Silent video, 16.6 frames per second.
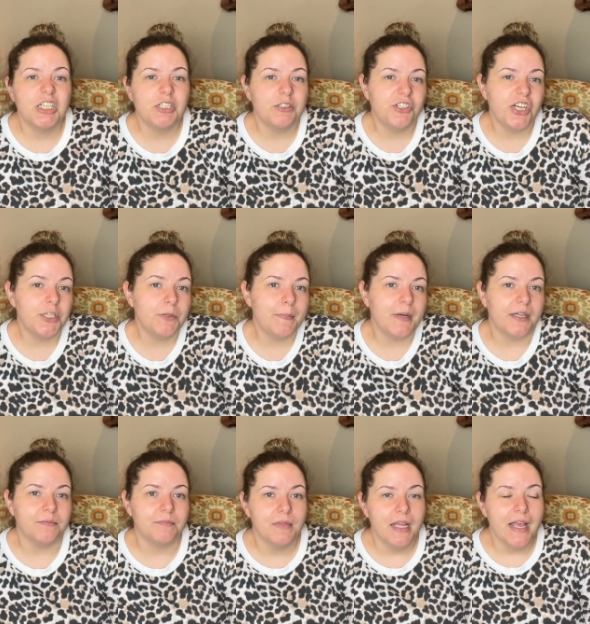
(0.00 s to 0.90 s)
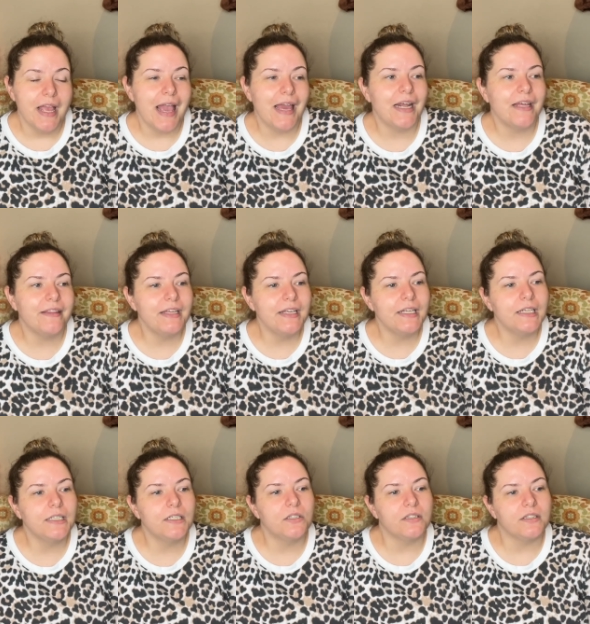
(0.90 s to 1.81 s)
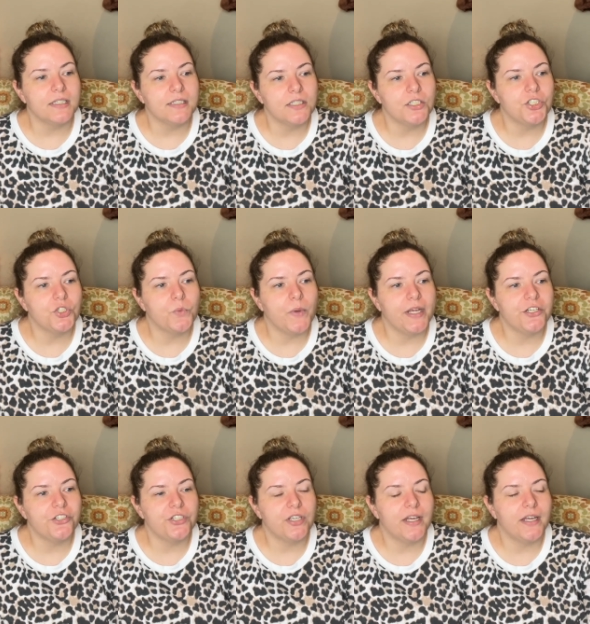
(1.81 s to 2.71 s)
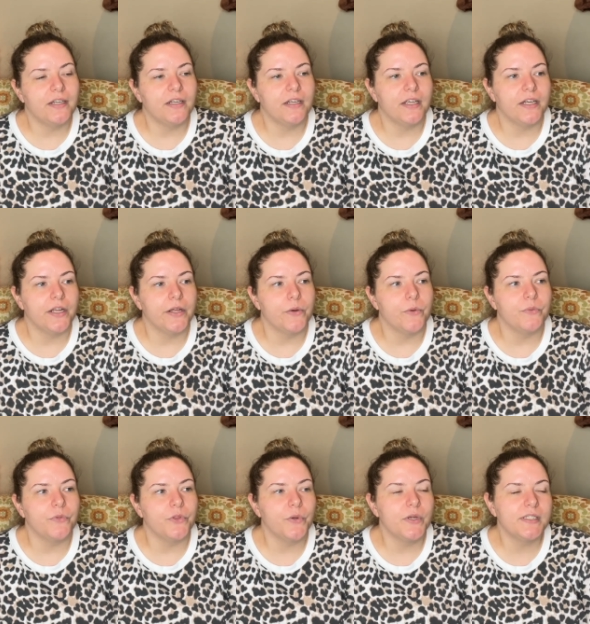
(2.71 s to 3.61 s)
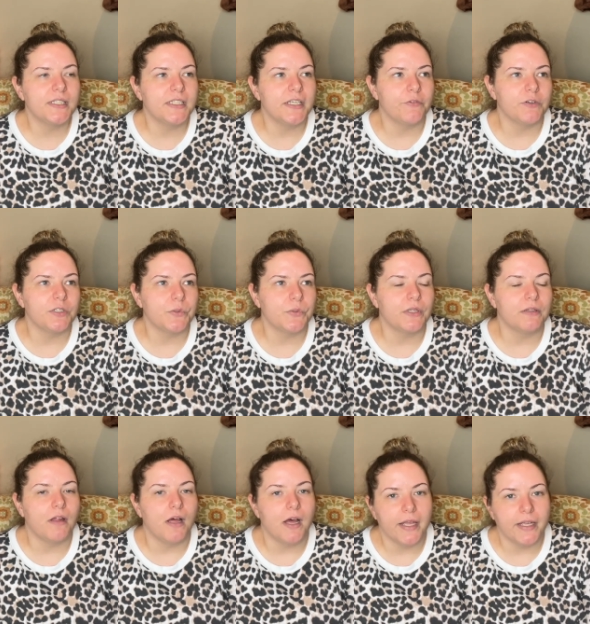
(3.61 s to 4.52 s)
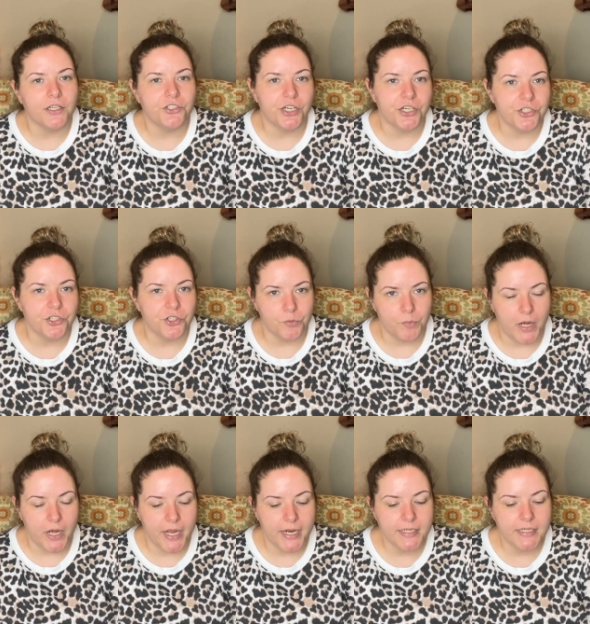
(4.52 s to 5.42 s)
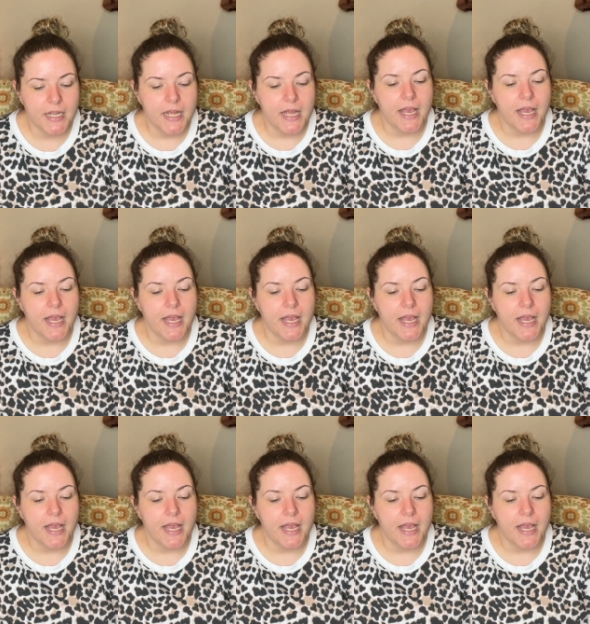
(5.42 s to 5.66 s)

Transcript: change my mind. And I think in this situation, you know, there is a difference between lying and changing your mind.